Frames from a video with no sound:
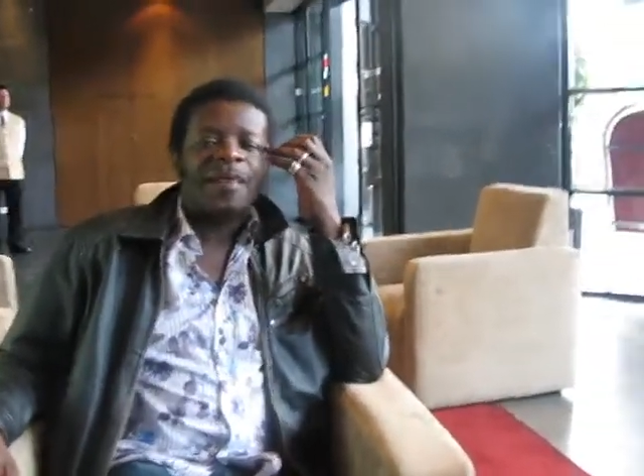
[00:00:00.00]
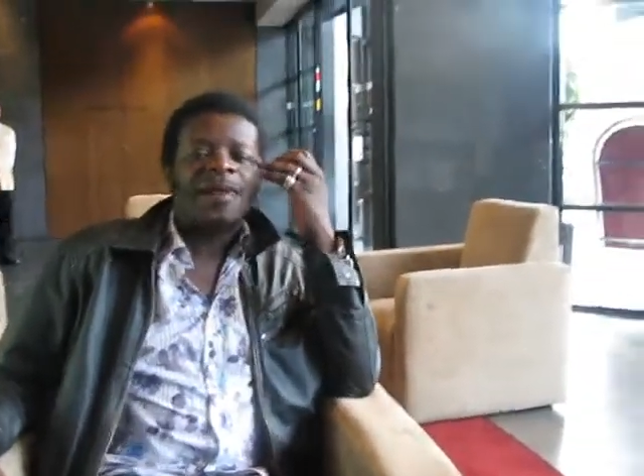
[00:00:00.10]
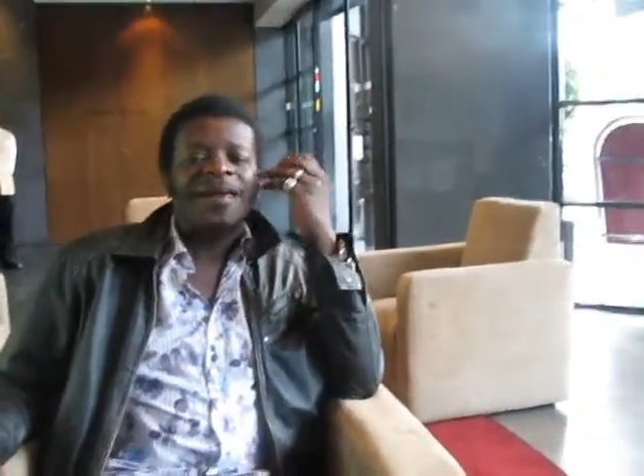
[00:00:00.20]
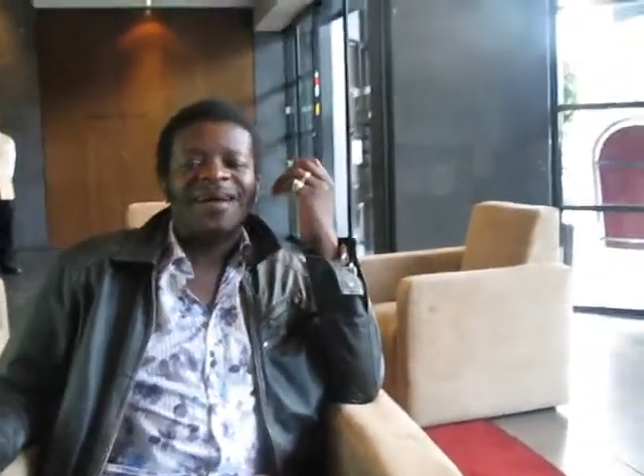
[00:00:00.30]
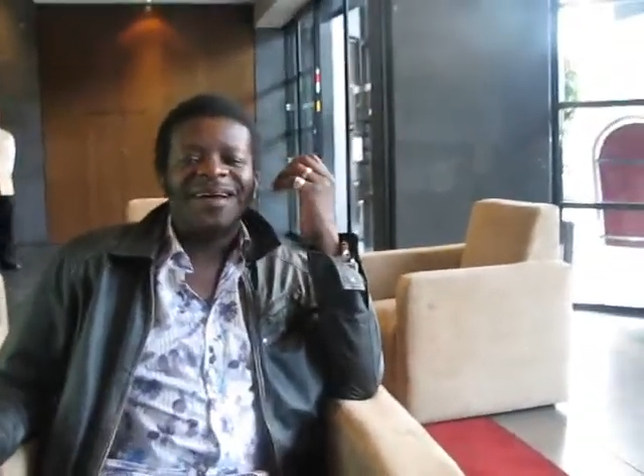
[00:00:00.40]

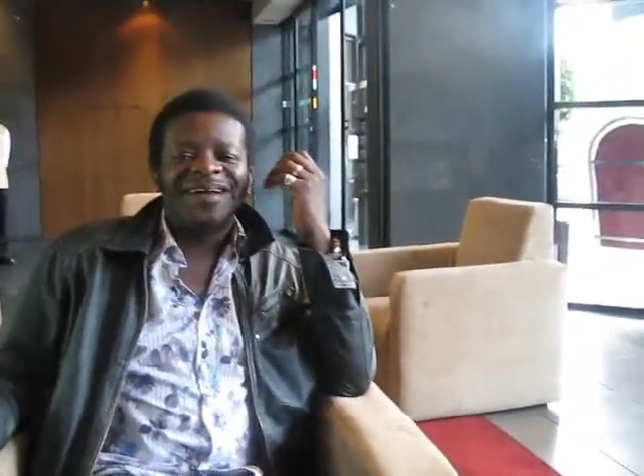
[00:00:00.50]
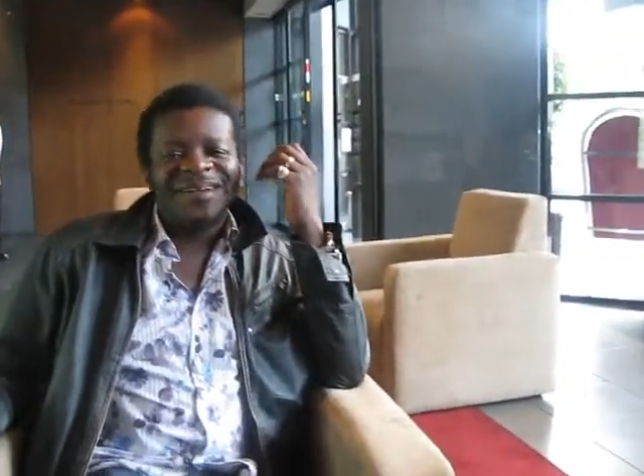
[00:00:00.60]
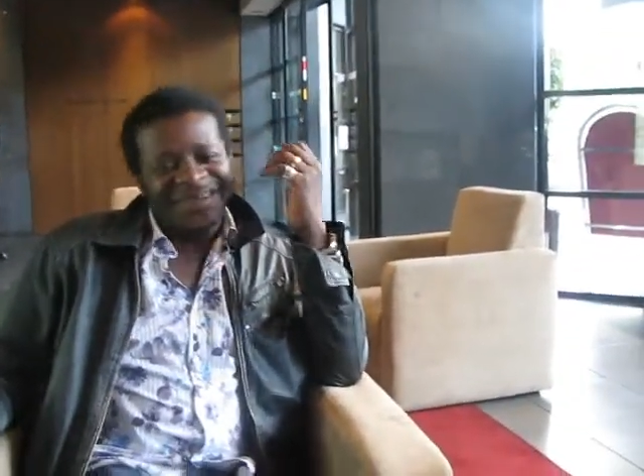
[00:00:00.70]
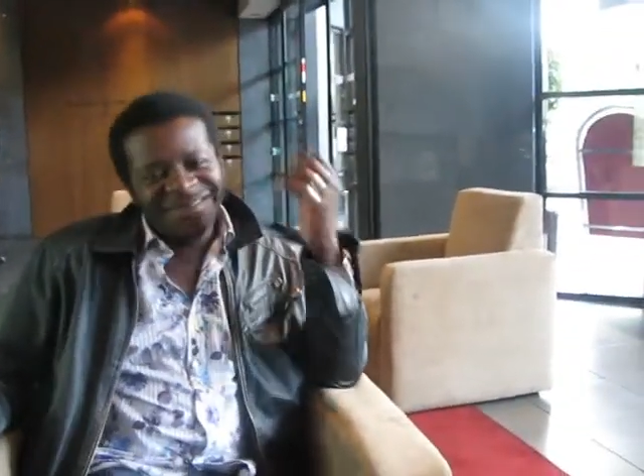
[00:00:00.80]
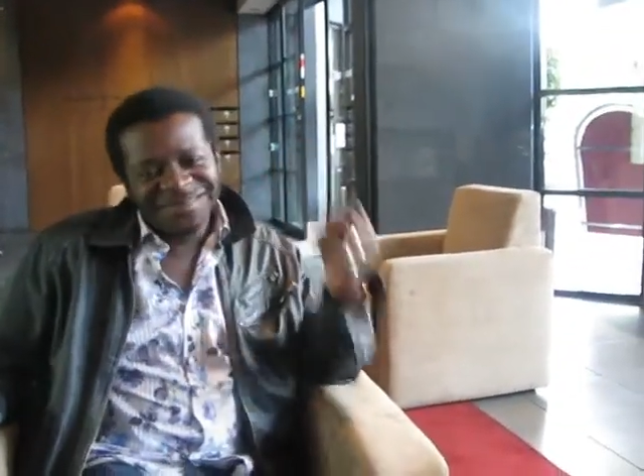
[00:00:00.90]

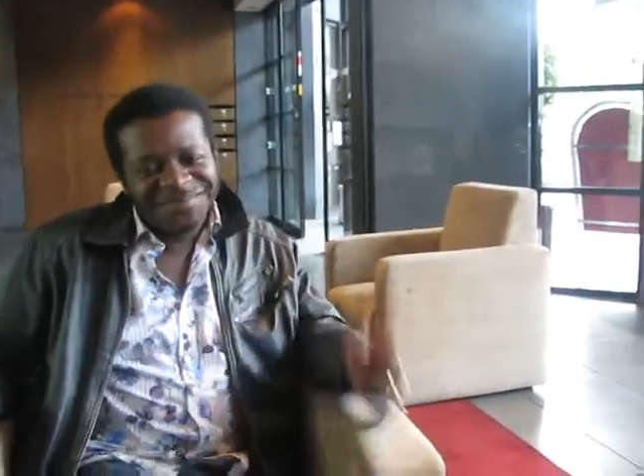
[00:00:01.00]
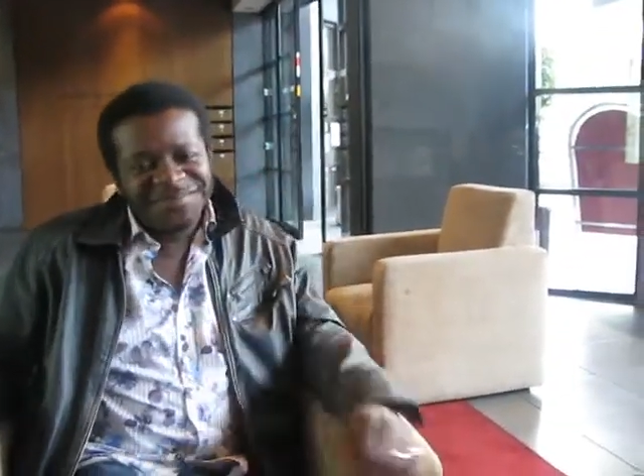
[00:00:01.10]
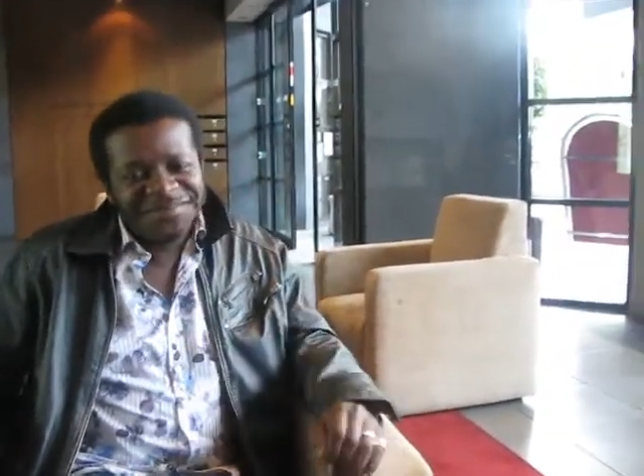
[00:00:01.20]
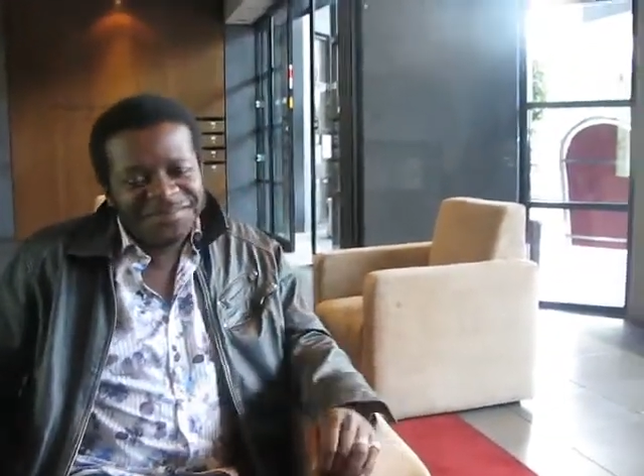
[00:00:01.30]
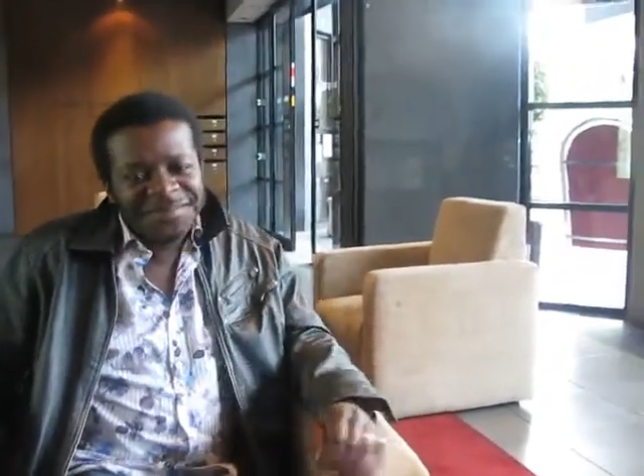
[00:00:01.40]
actually,
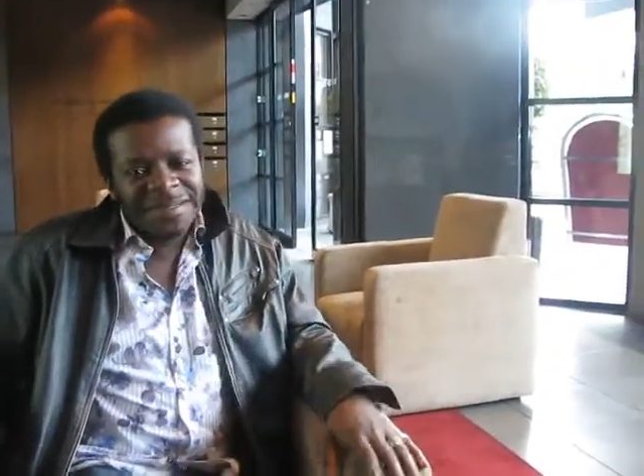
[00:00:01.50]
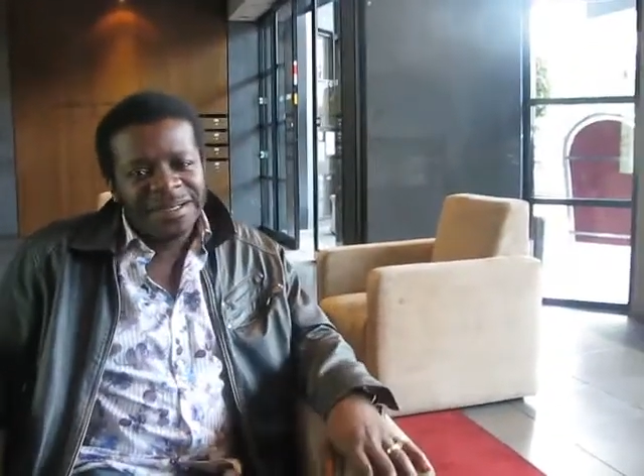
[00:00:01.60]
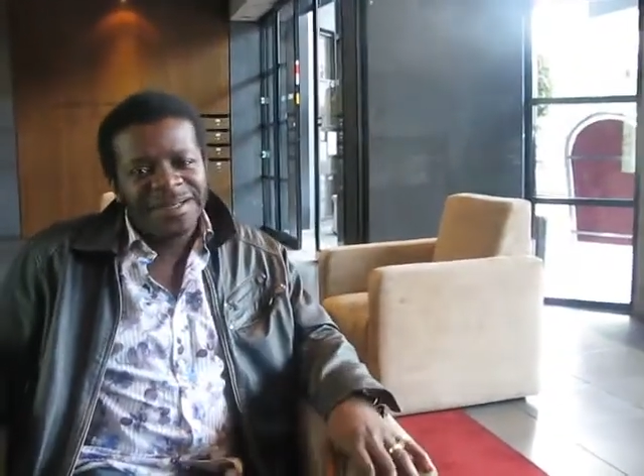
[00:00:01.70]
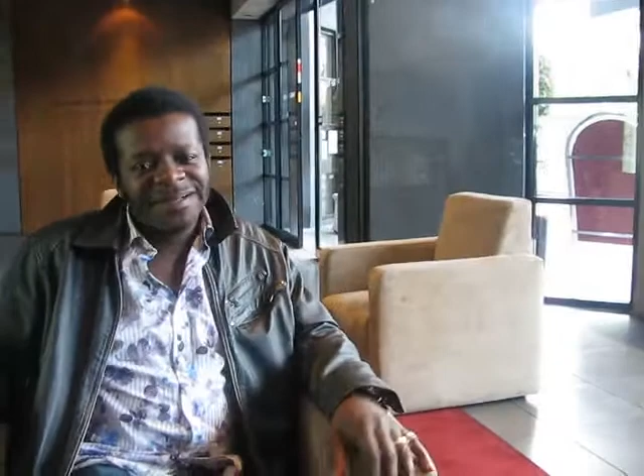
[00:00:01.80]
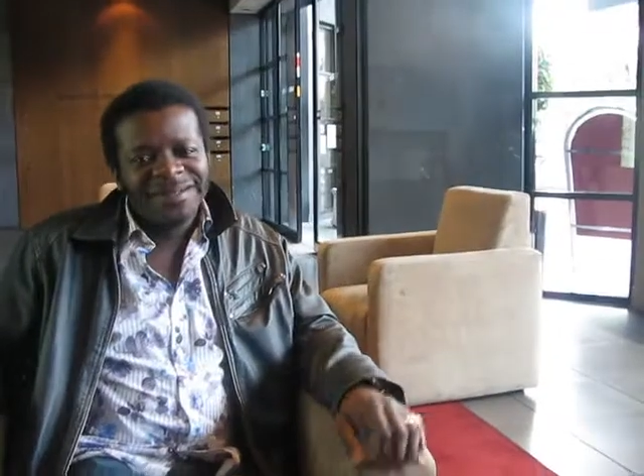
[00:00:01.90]

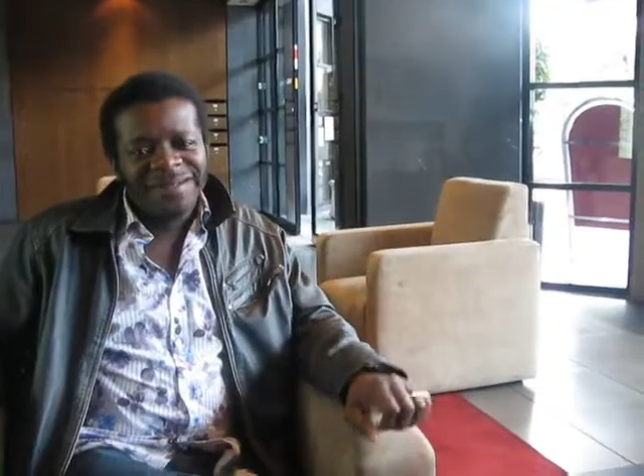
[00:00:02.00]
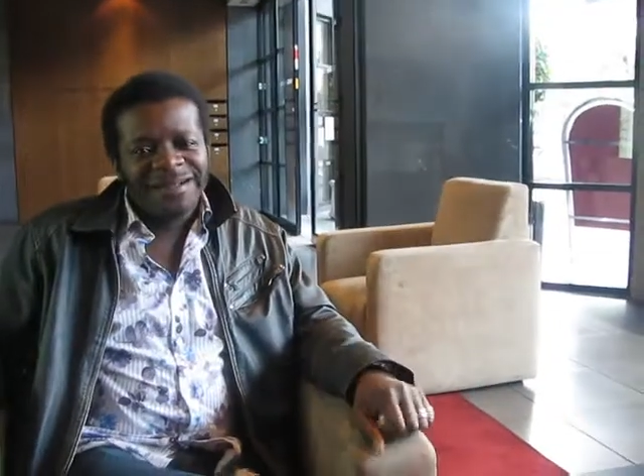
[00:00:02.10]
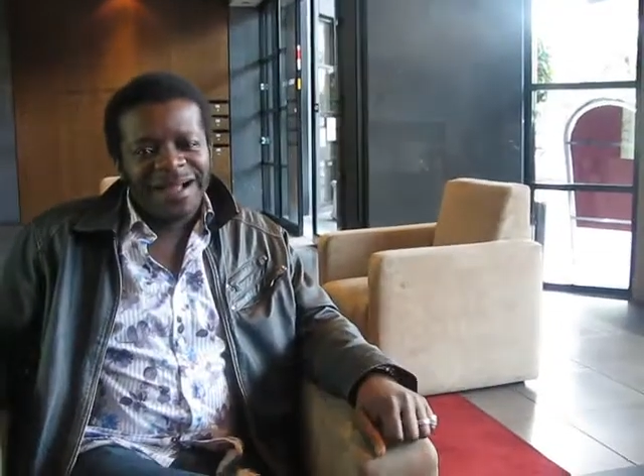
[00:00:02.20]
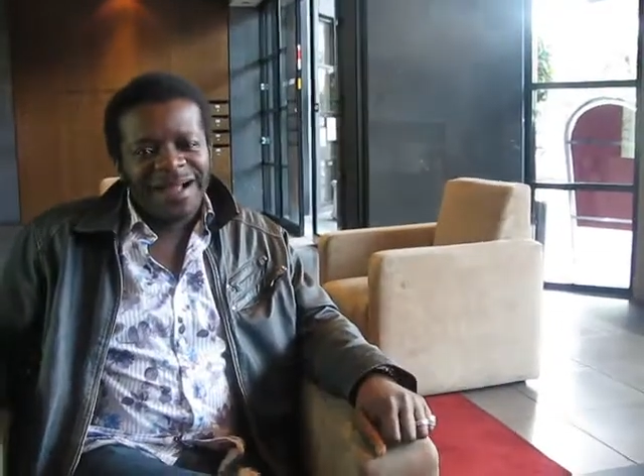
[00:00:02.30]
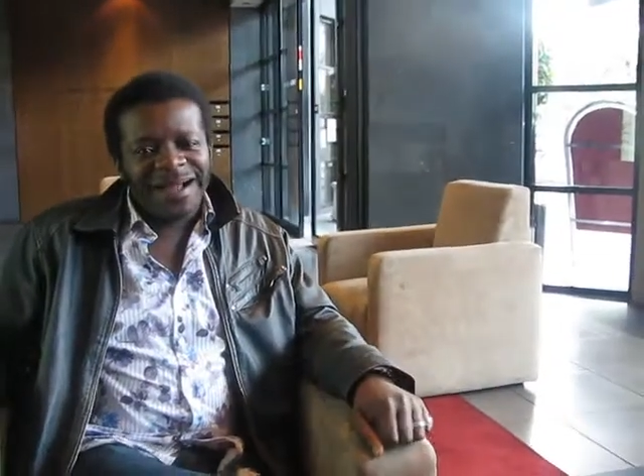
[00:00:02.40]

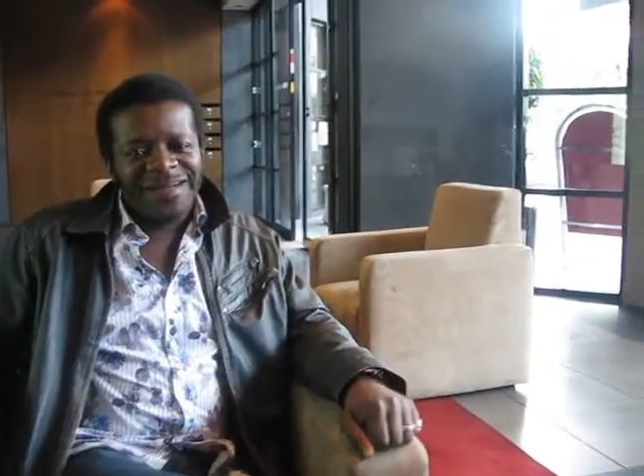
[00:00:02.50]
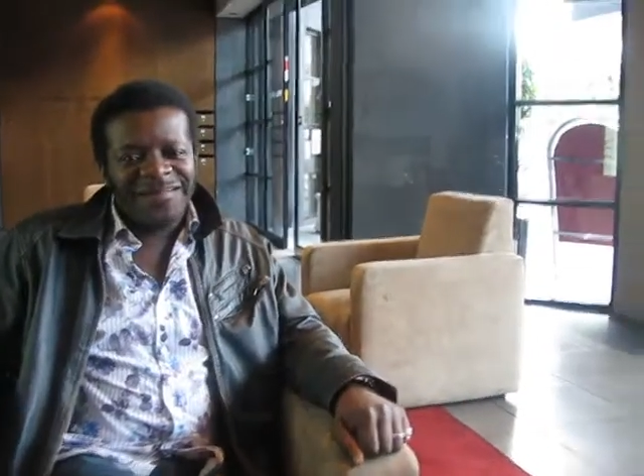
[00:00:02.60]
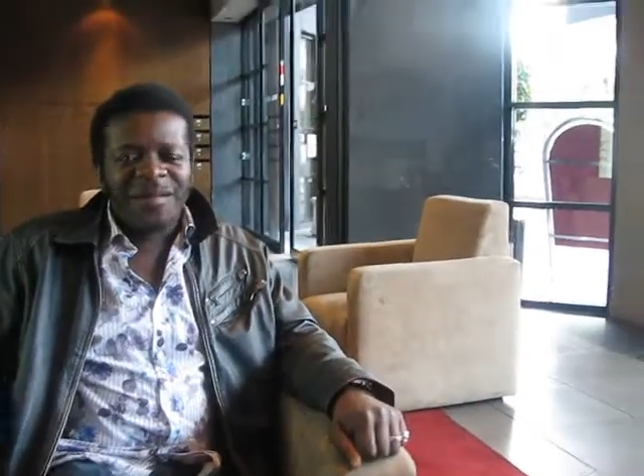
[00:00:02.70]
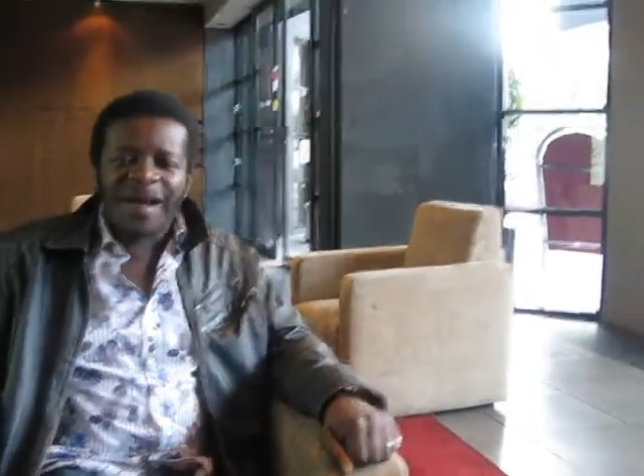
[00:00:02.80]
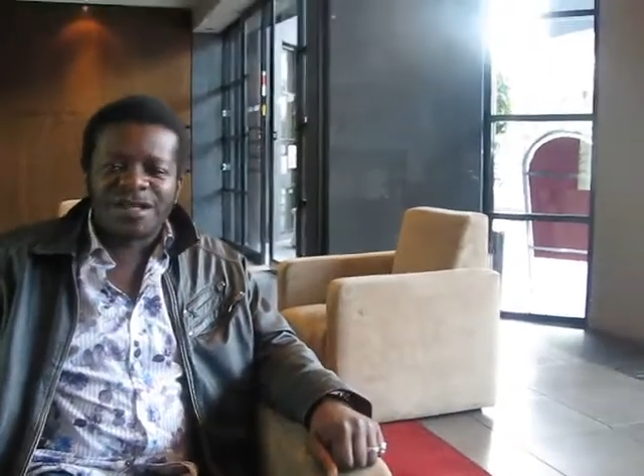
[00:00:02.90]
what we were
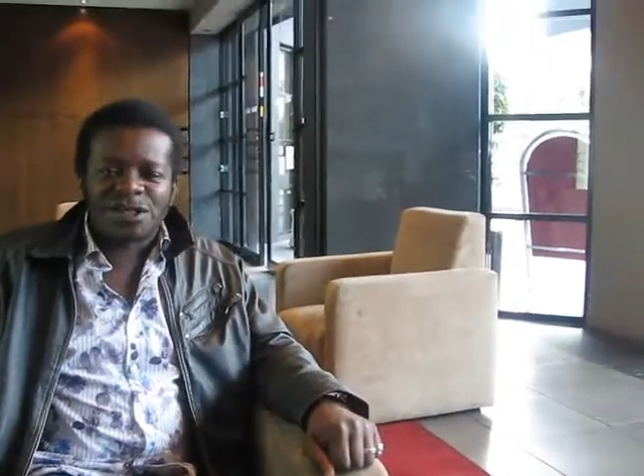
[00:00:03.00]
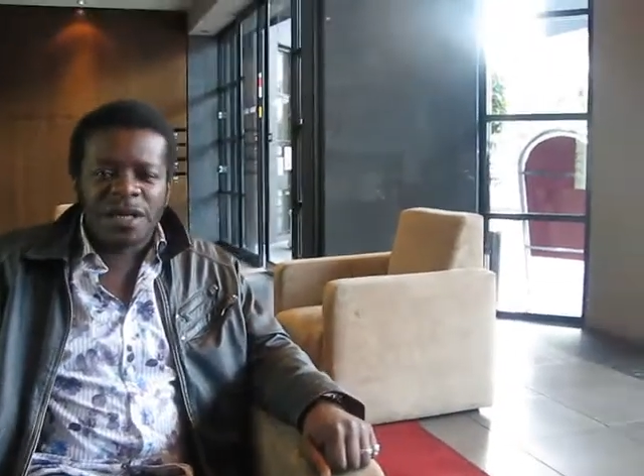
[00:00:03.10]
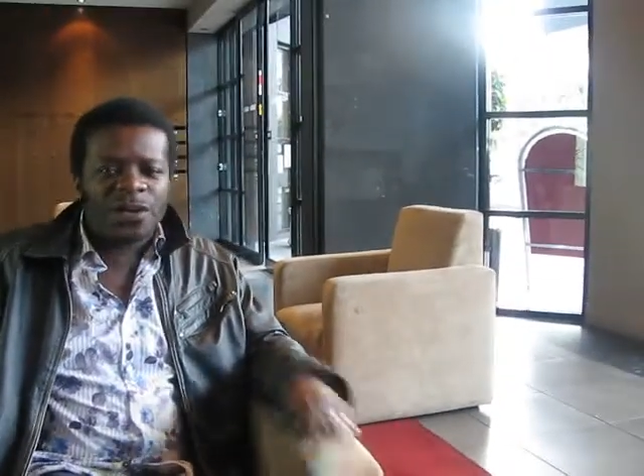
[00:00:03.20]
thinking and of.